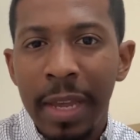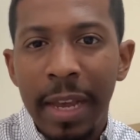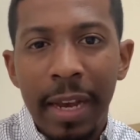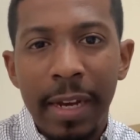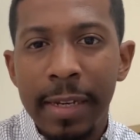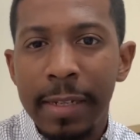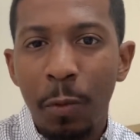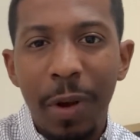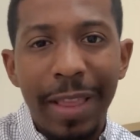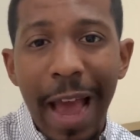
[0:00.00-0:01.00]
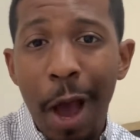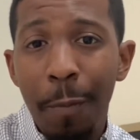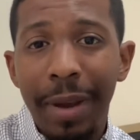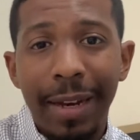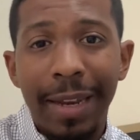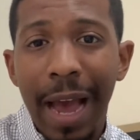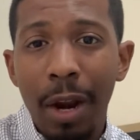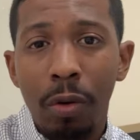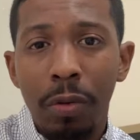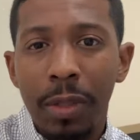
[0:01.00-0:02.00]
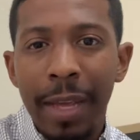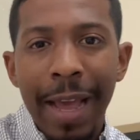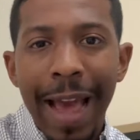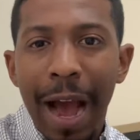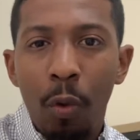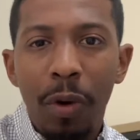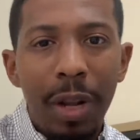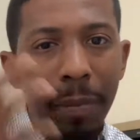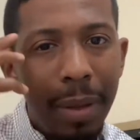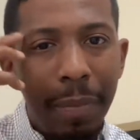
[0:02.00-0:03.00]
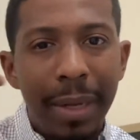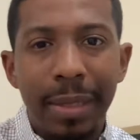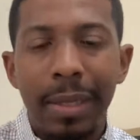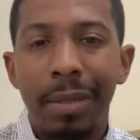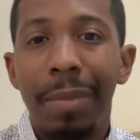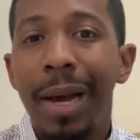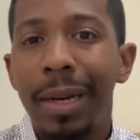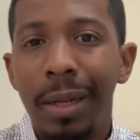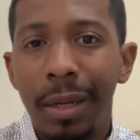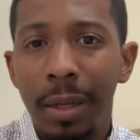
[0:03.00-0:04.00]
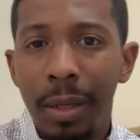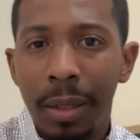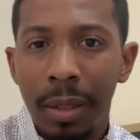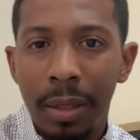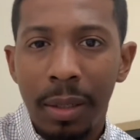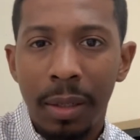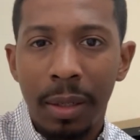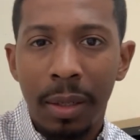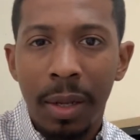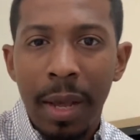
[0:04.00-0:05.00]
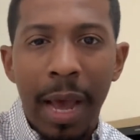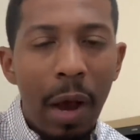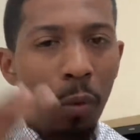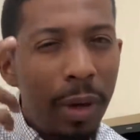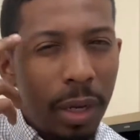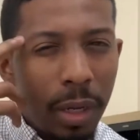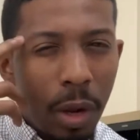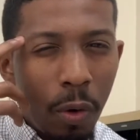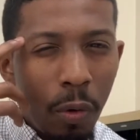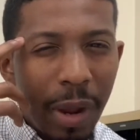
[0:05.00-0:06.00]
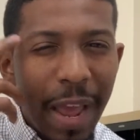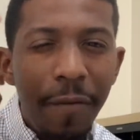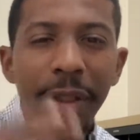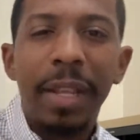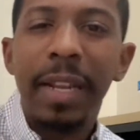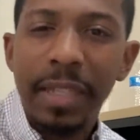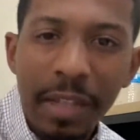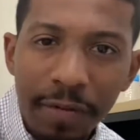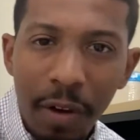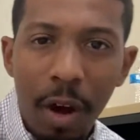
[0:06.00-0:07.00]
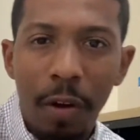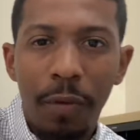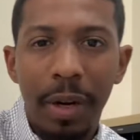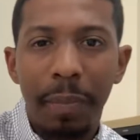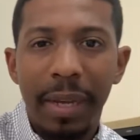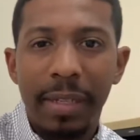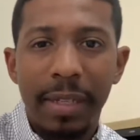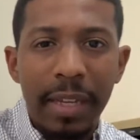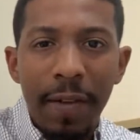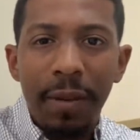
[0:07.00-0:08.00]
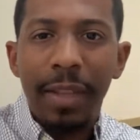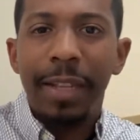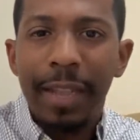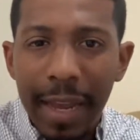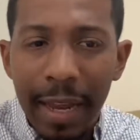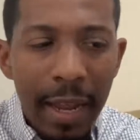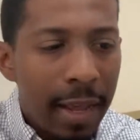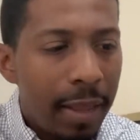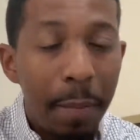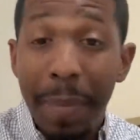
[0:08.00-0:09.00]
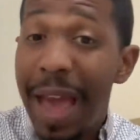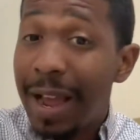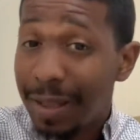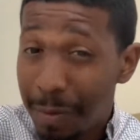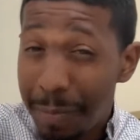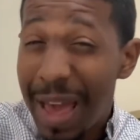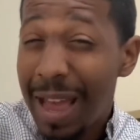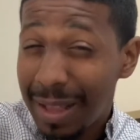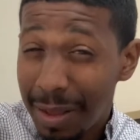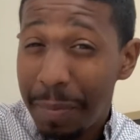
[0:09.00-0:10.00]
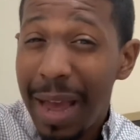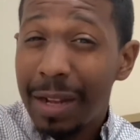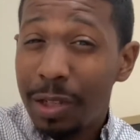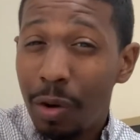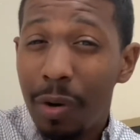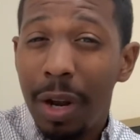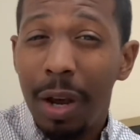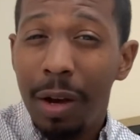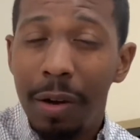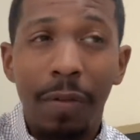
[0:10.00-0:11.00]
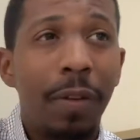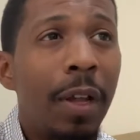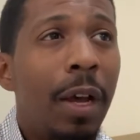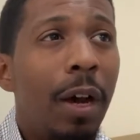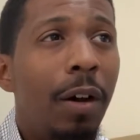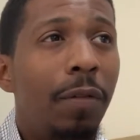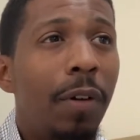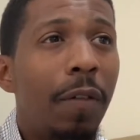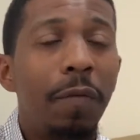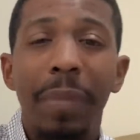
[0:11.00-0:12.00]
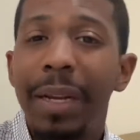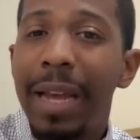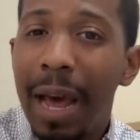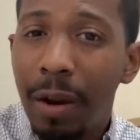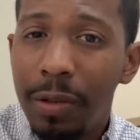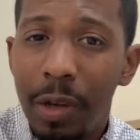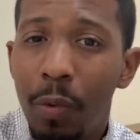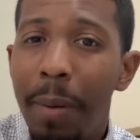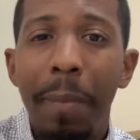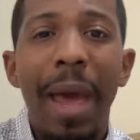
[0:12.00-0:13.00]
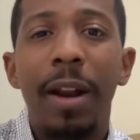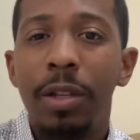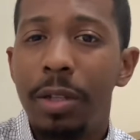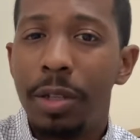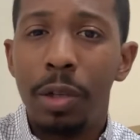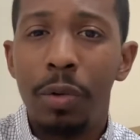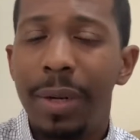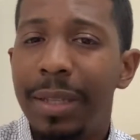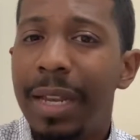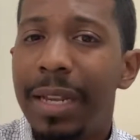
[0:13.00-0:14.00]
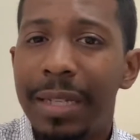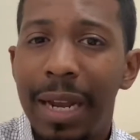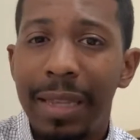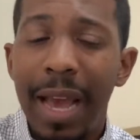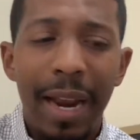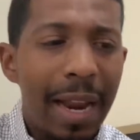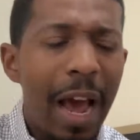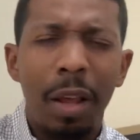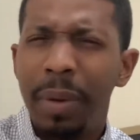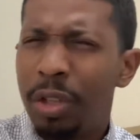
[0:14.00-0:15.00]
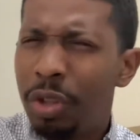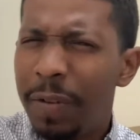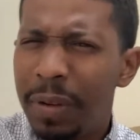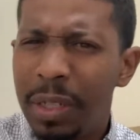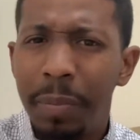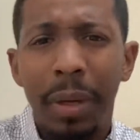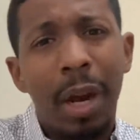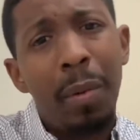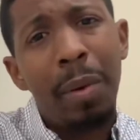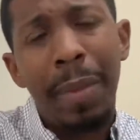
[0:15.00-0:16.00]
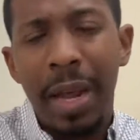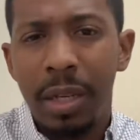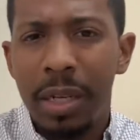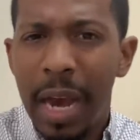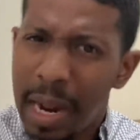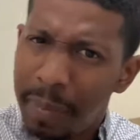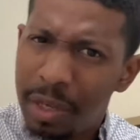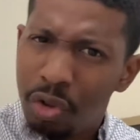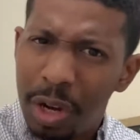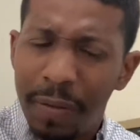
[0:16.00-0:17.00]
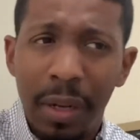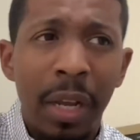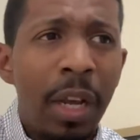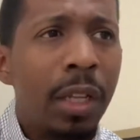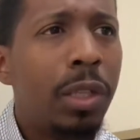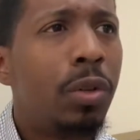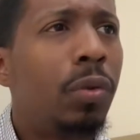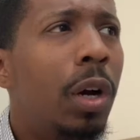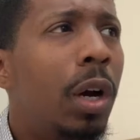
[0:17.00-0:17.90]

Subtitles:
Because without McDonald's, I wouldn't be business minded. I wouldn't know everything that's involved with a business, everything that the backstory of McDonald's and what managers do and things like that, and how to be driven to become a manager, how to be driven to